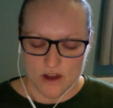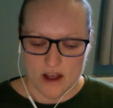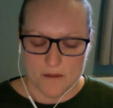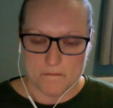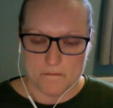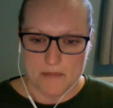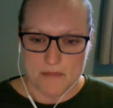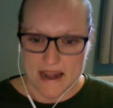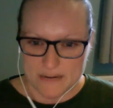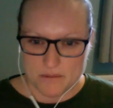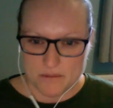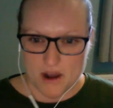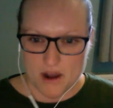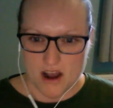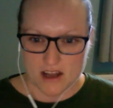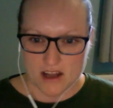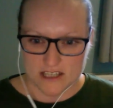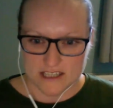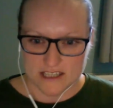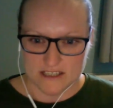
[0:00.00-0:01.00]
many
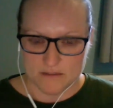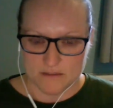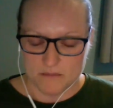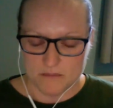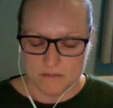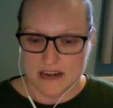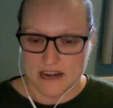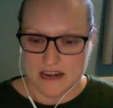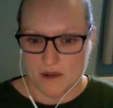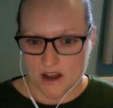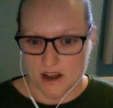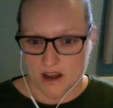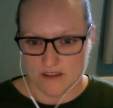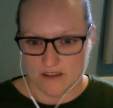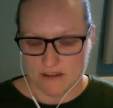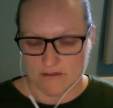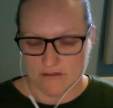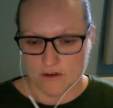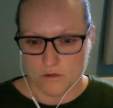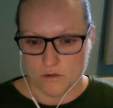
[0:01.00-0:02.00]
parts of
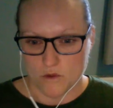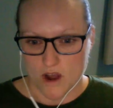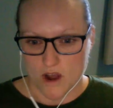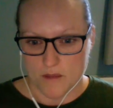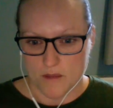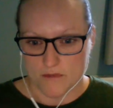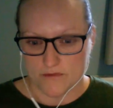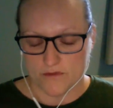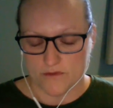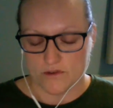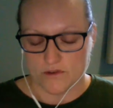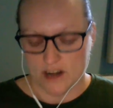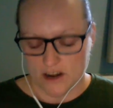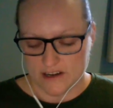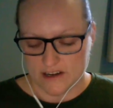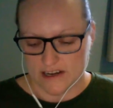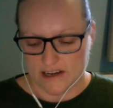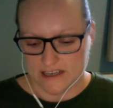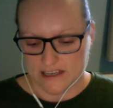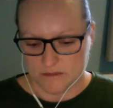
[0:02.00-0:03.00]
Africa were before
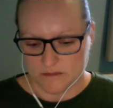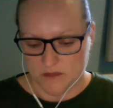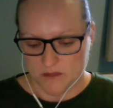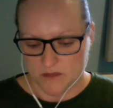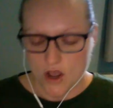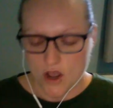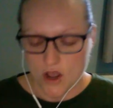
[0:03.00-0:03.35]
colonialism.